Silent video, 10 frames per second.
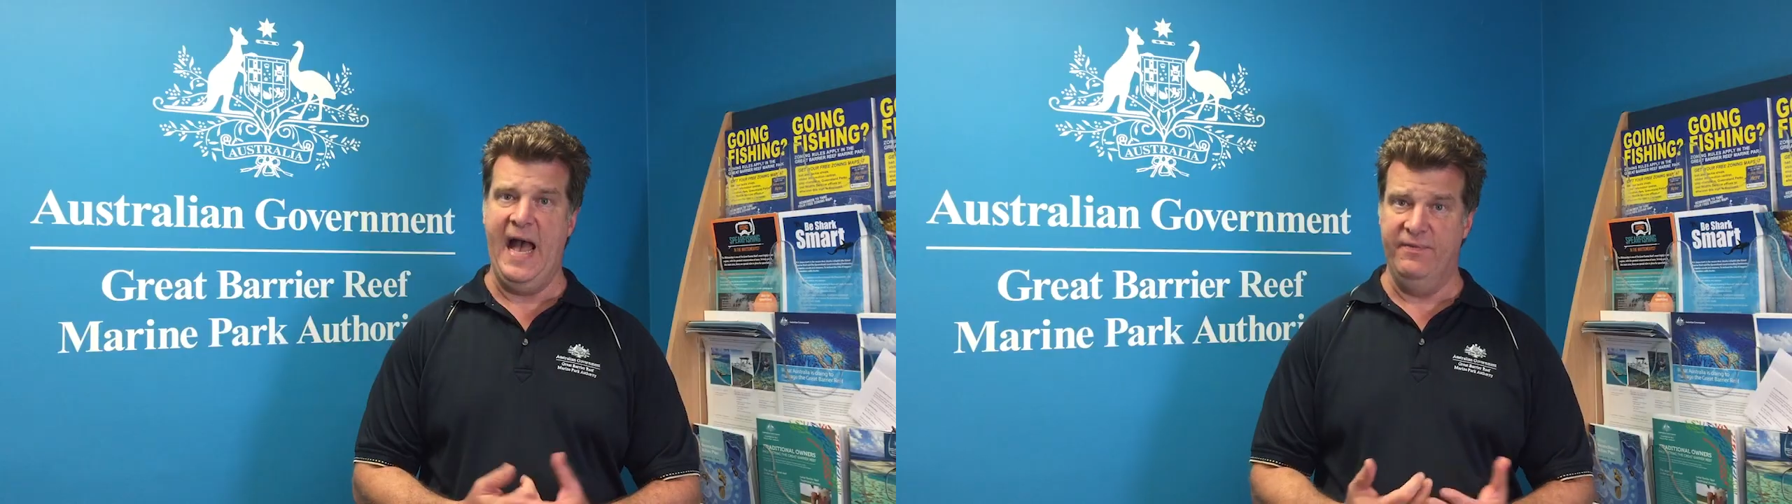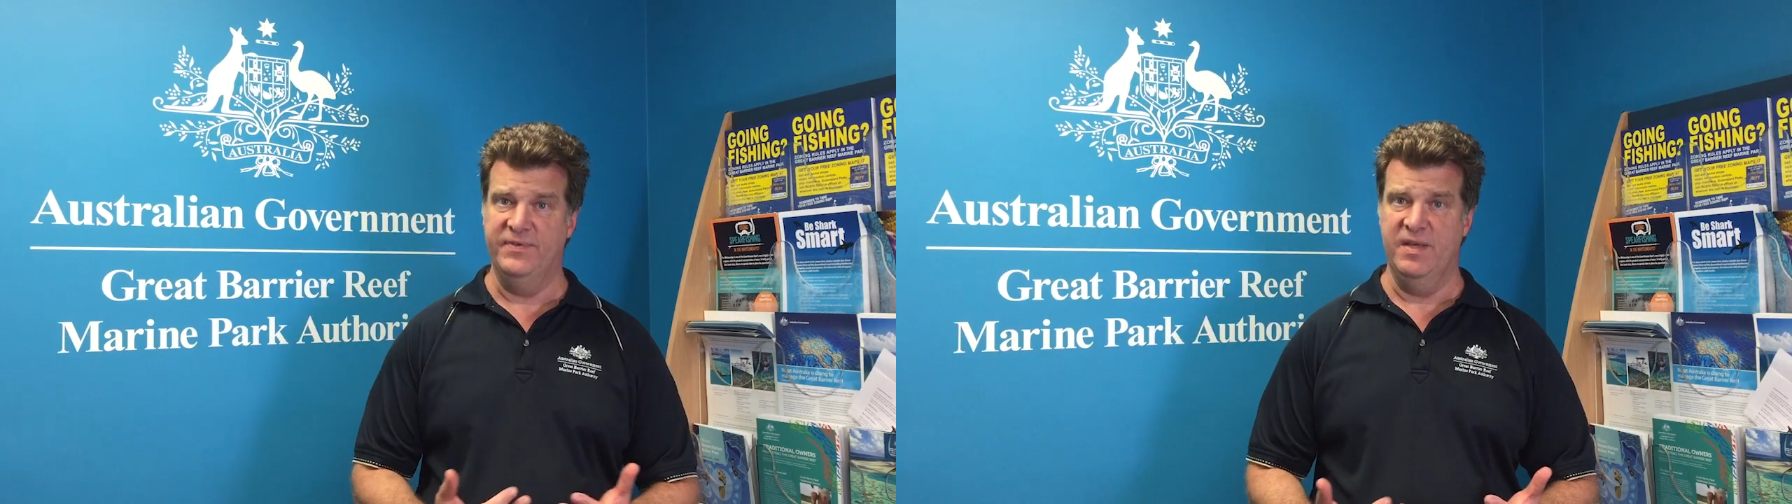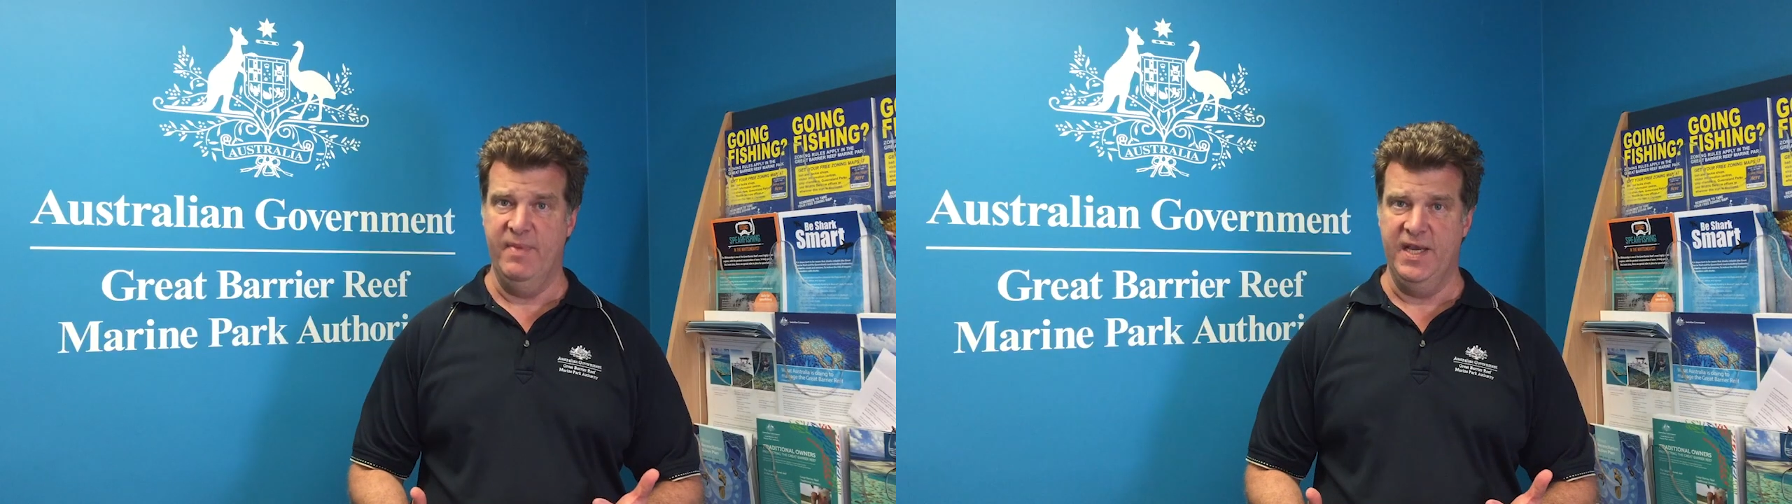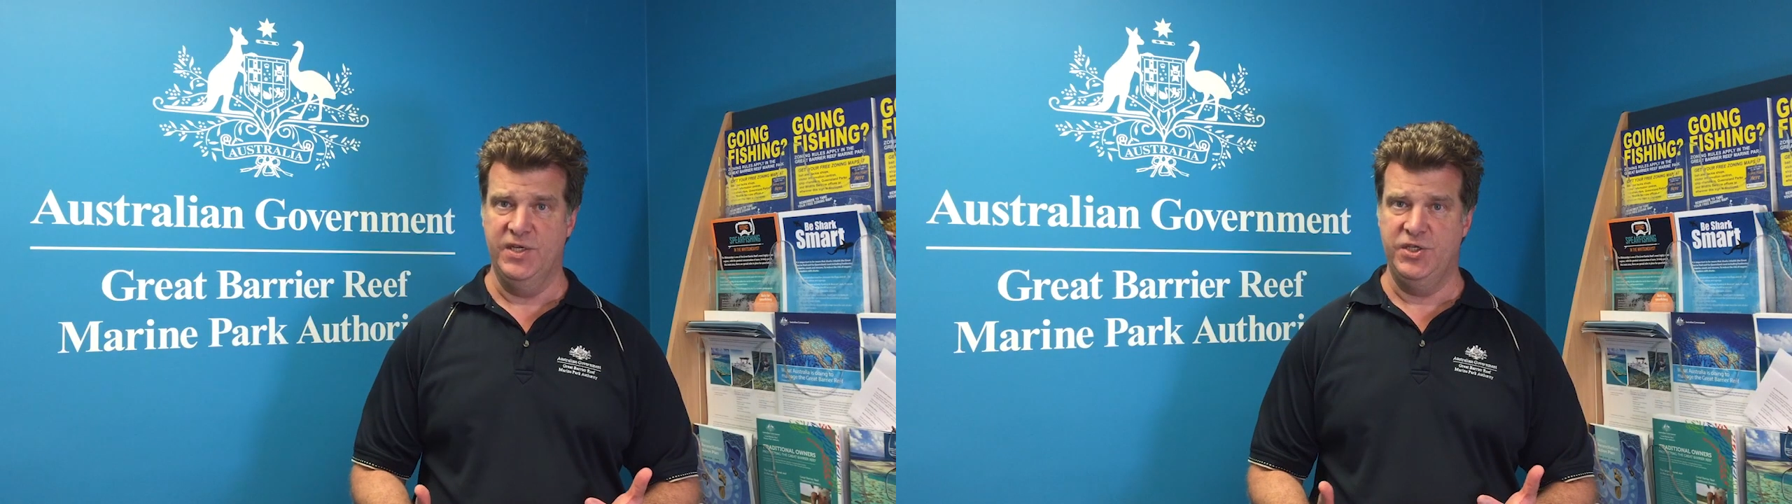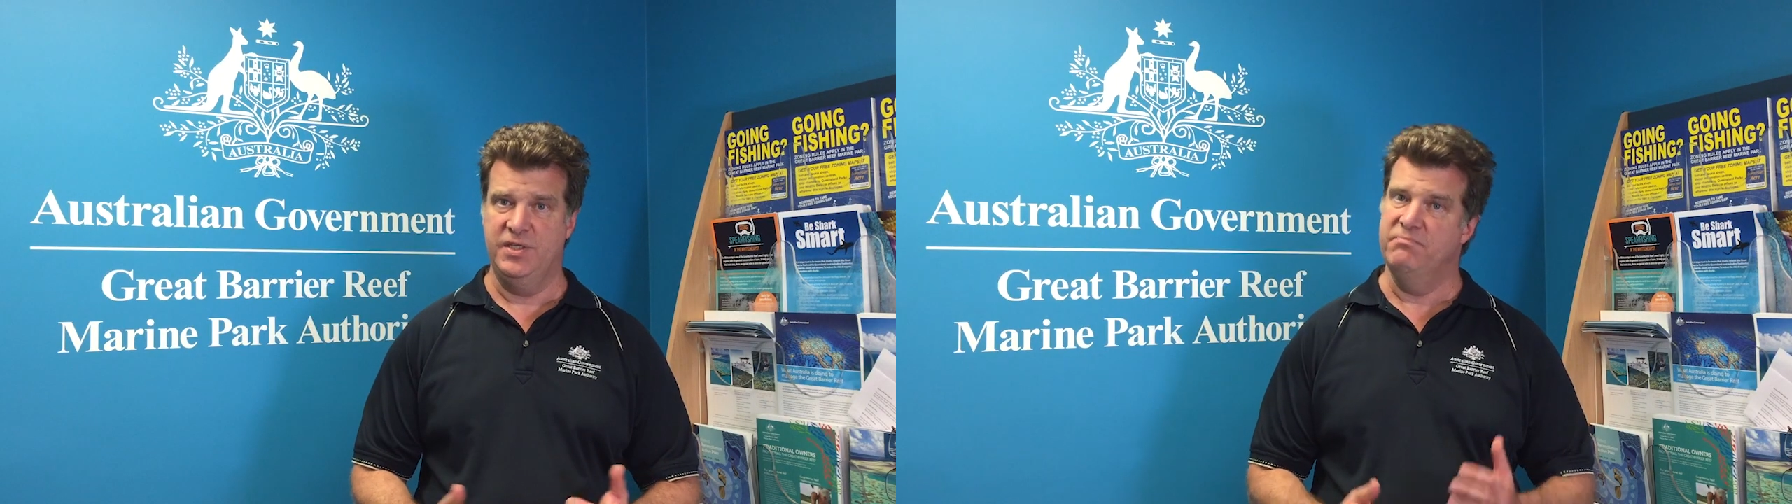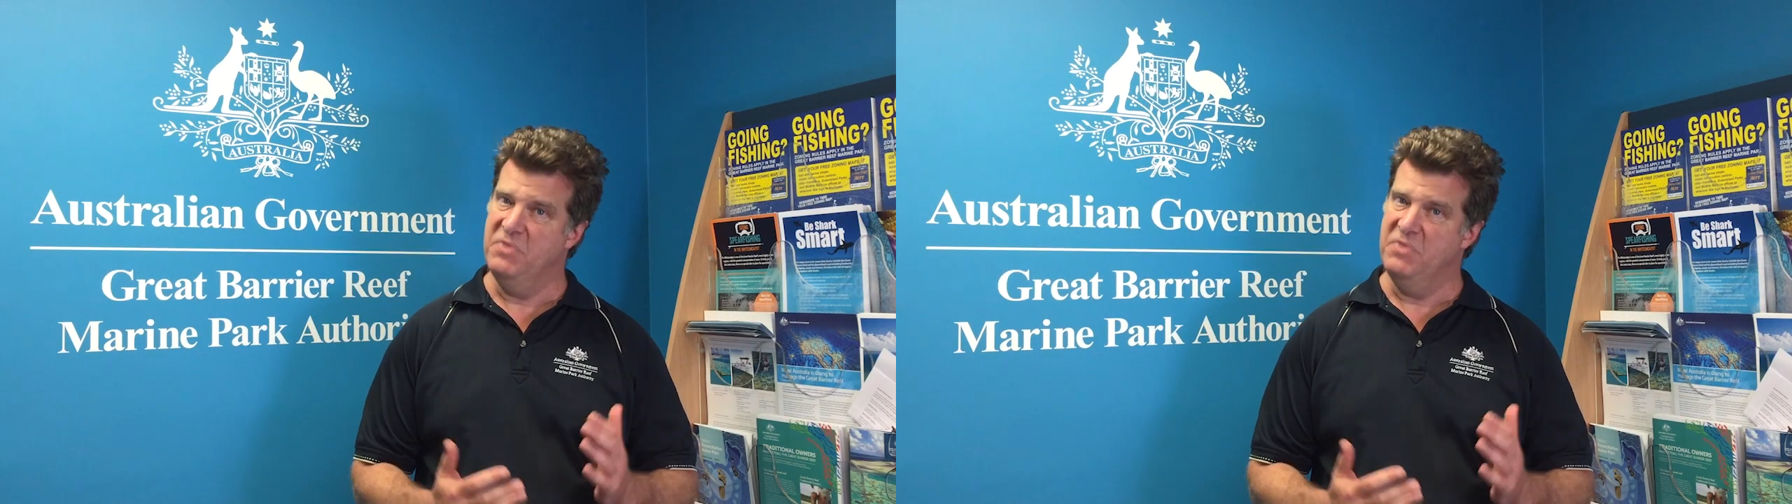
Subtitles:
have diminished.